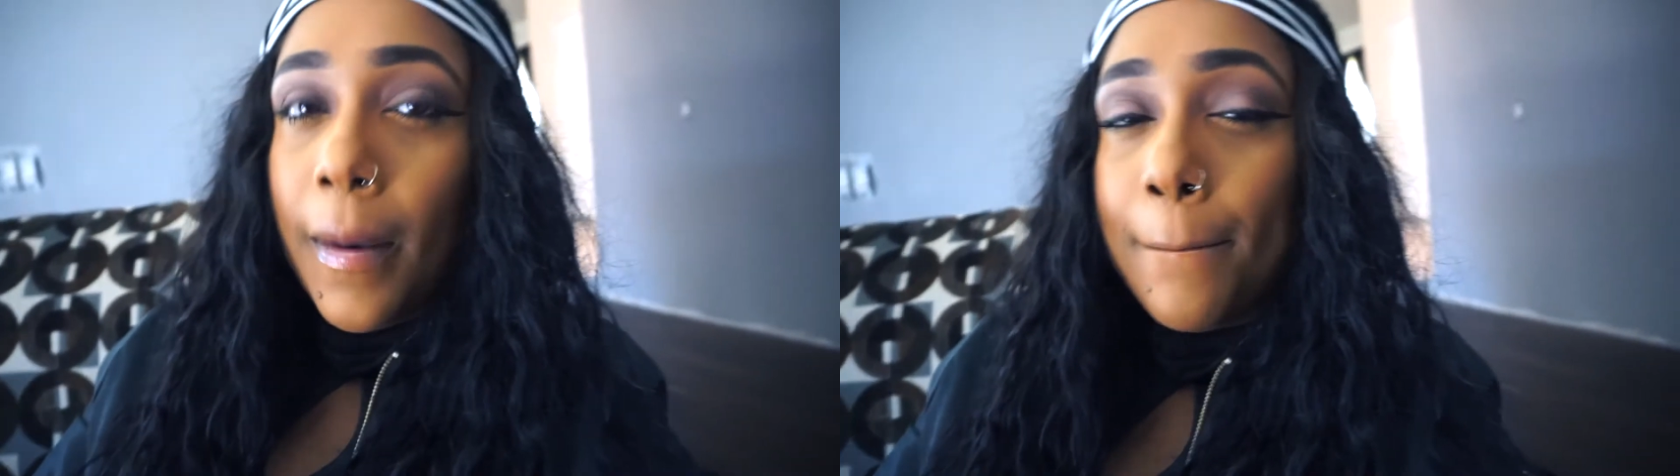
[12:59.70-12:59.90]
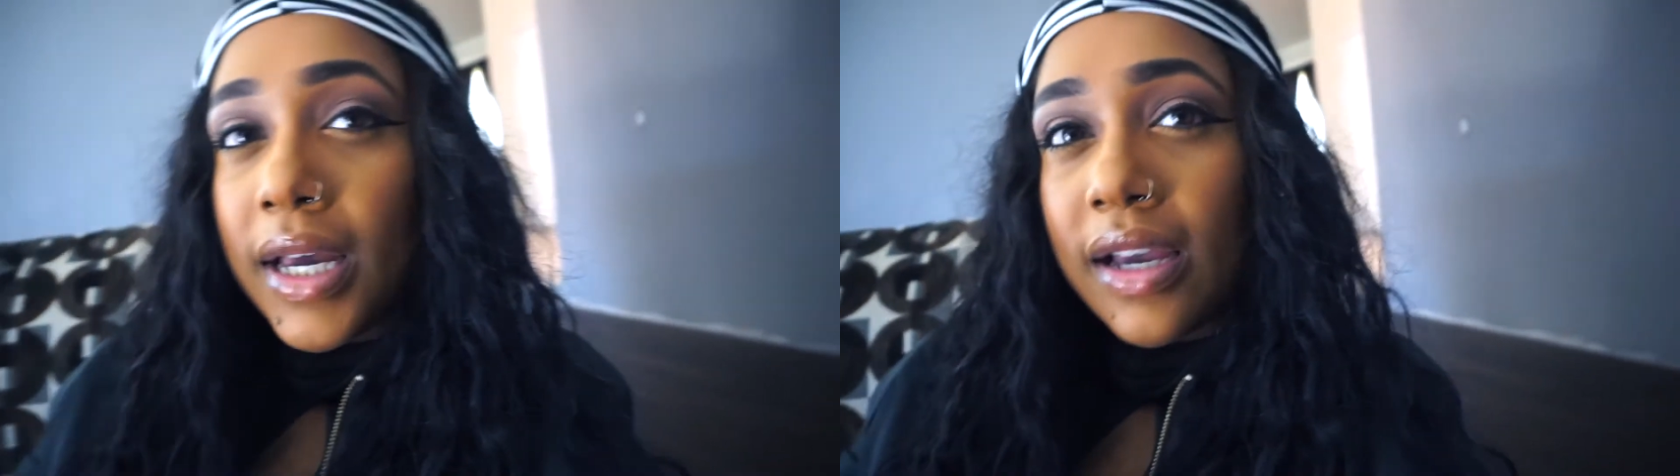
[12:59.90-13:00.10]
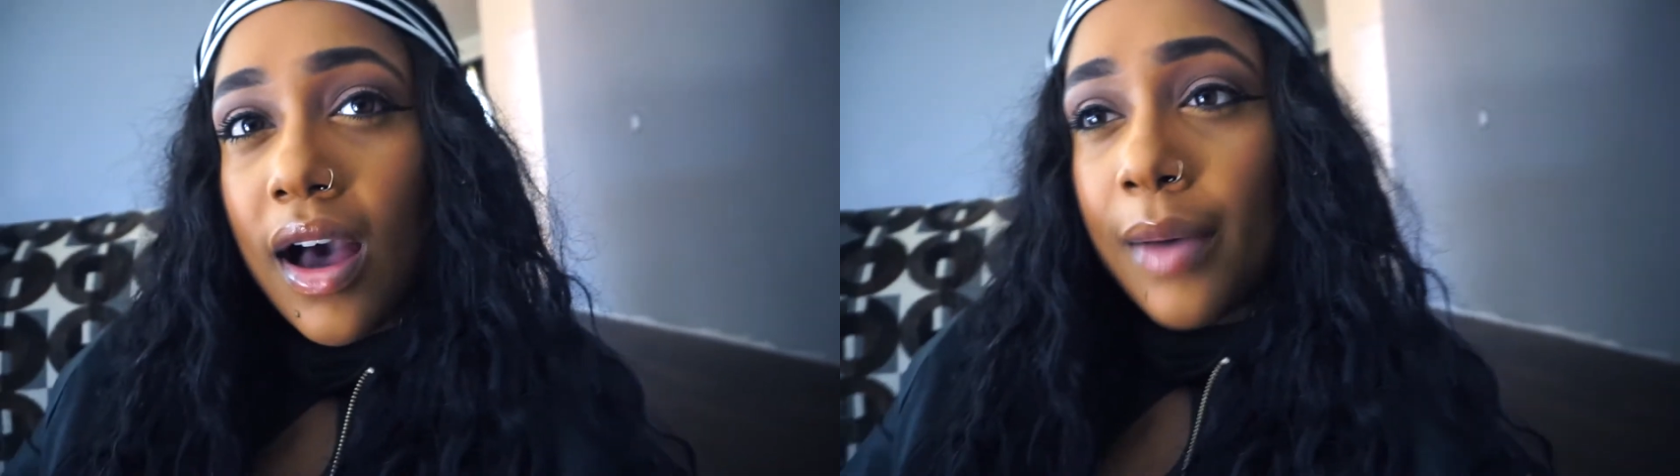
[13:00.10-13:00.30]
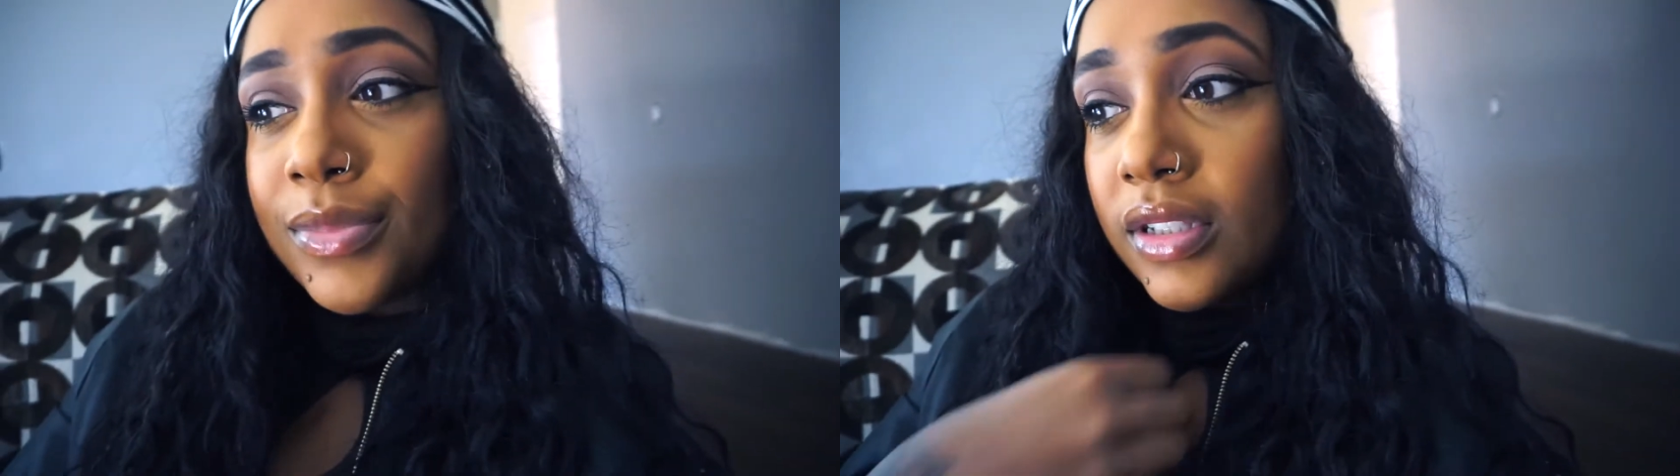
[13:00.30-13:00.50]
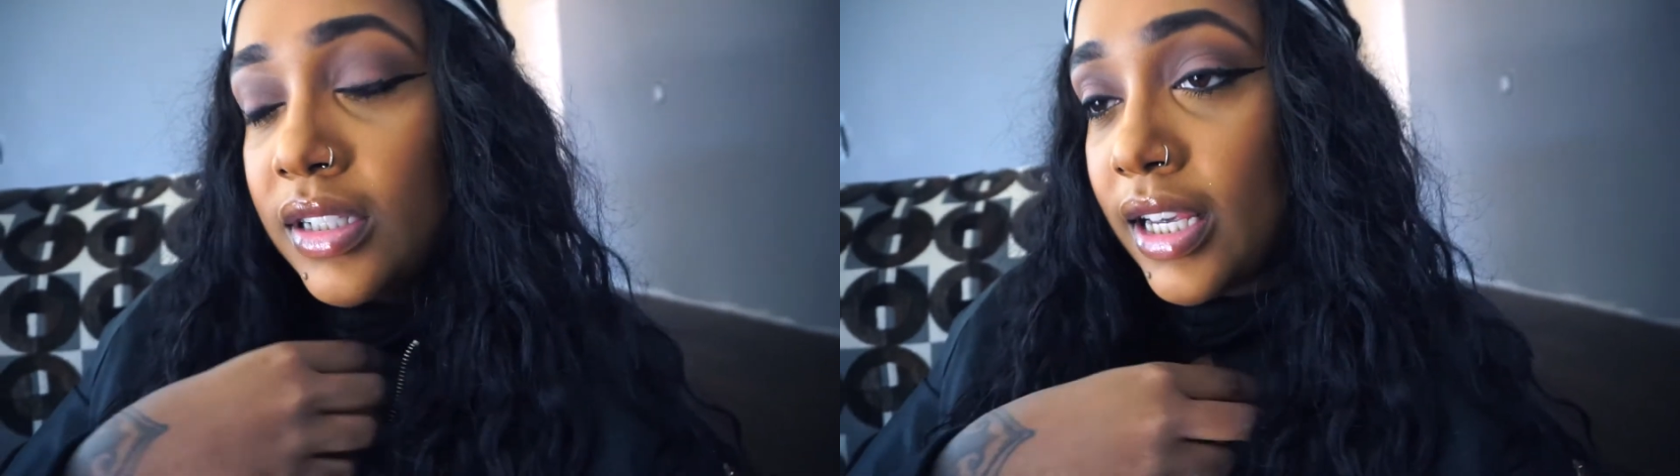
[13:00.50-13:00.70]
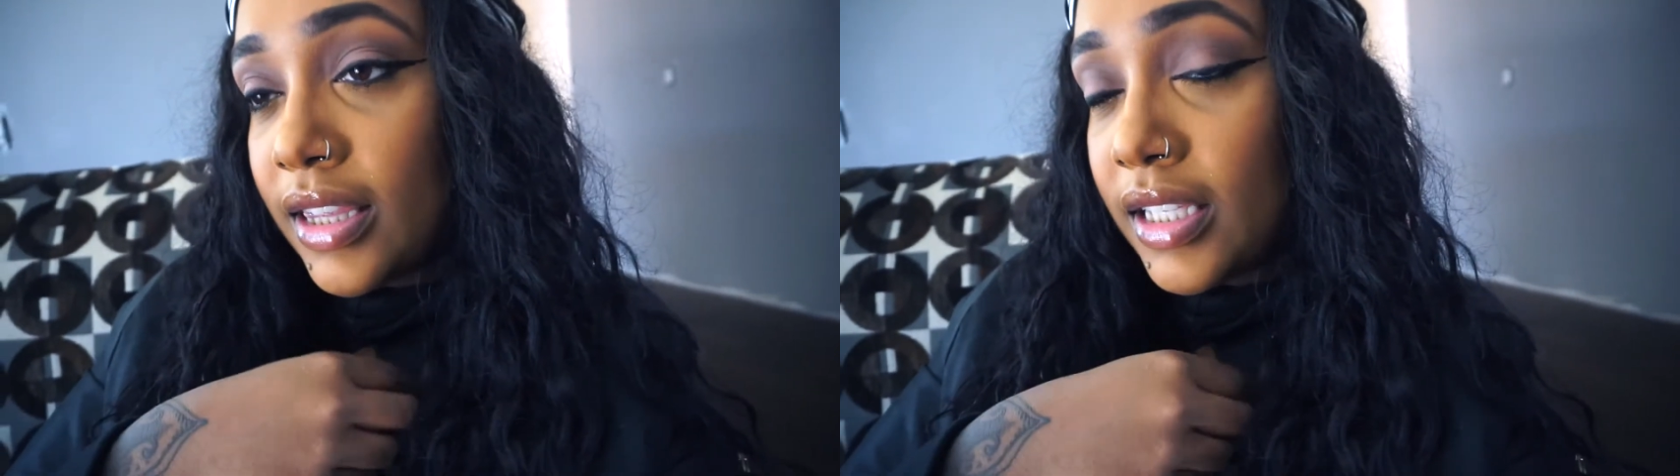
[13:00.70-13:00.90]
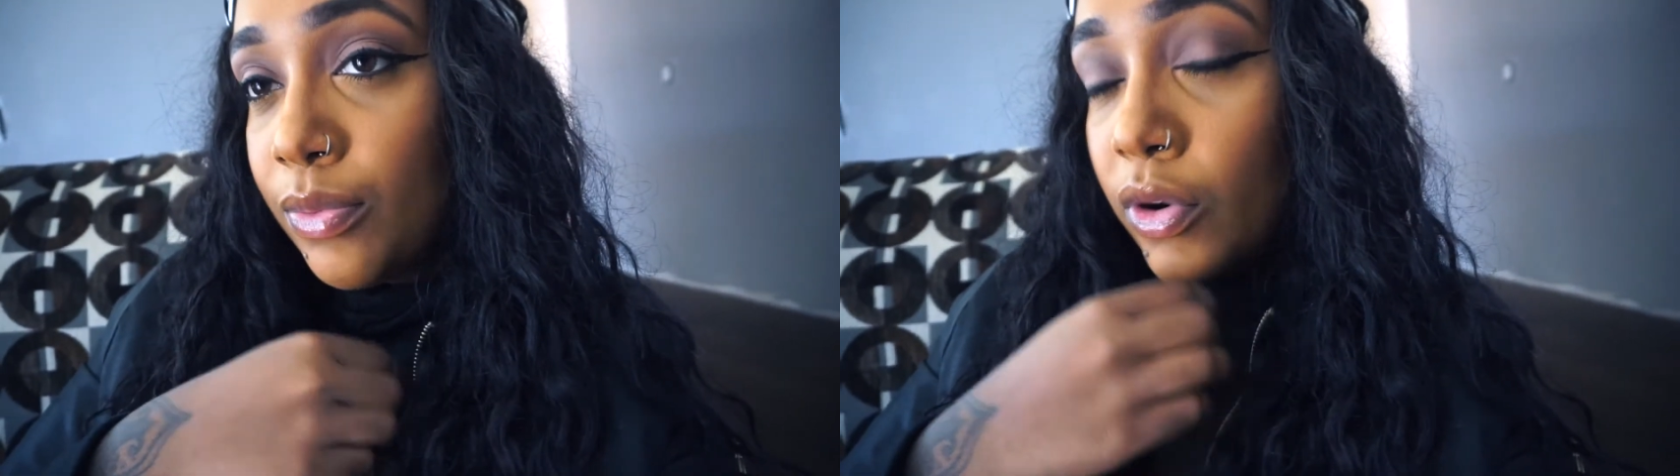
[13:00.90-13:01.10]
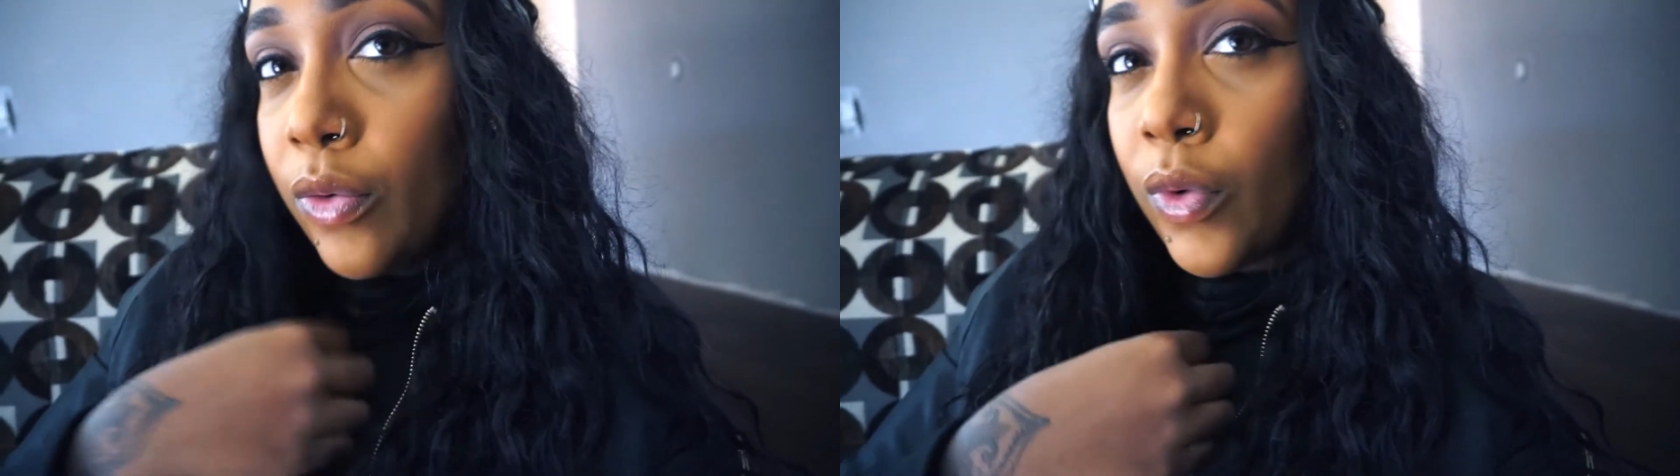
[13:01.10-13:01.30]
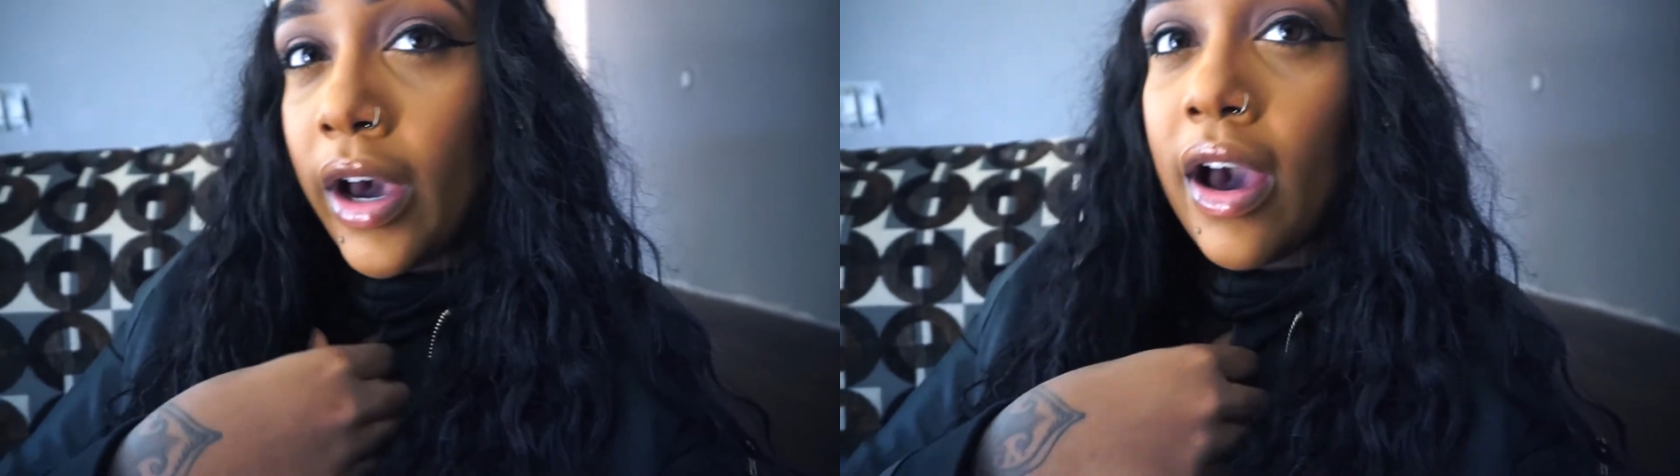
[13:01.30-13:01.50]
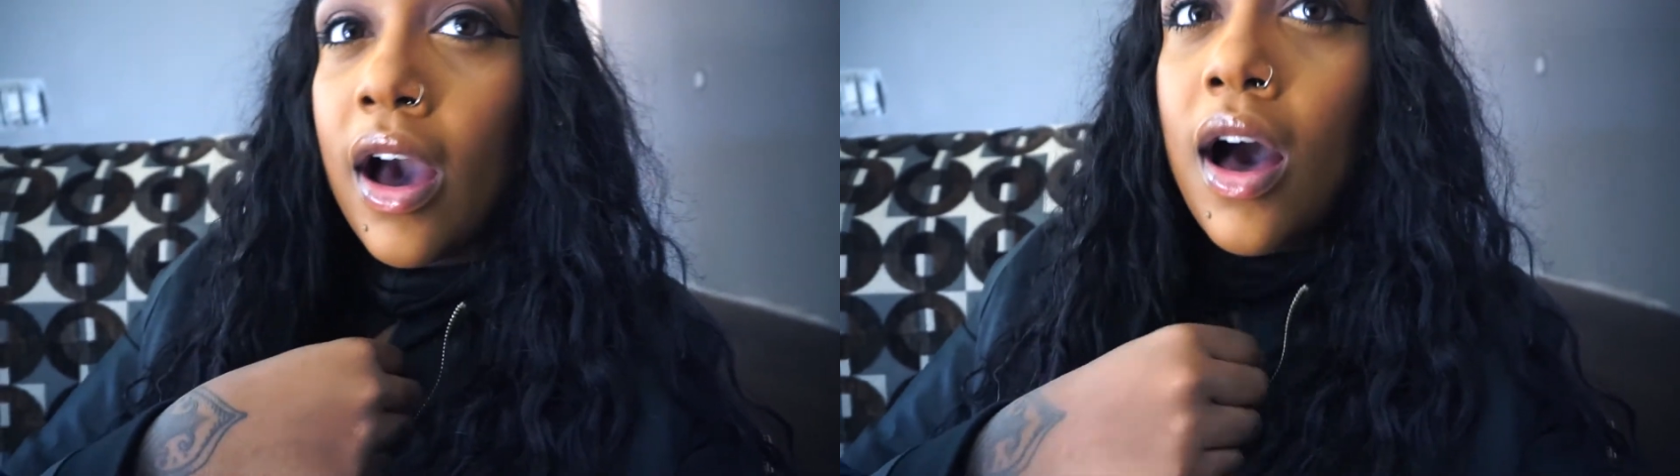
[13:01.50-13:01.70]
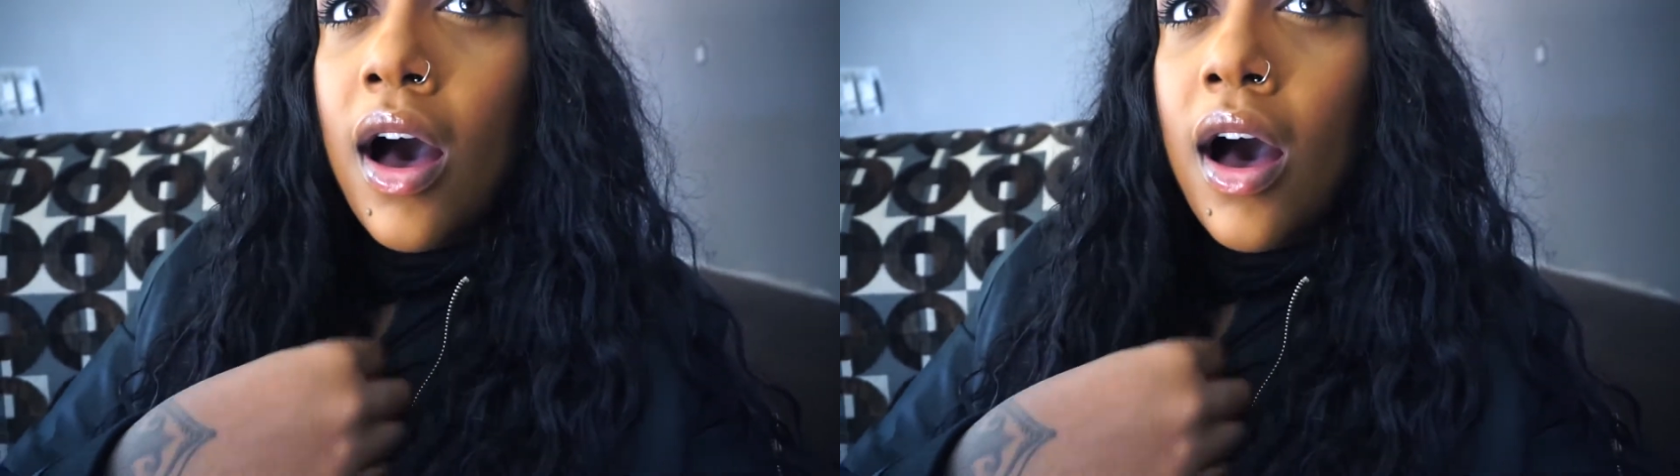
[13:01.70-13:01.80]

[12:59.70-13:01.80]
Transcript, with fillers: But I'm just at this point where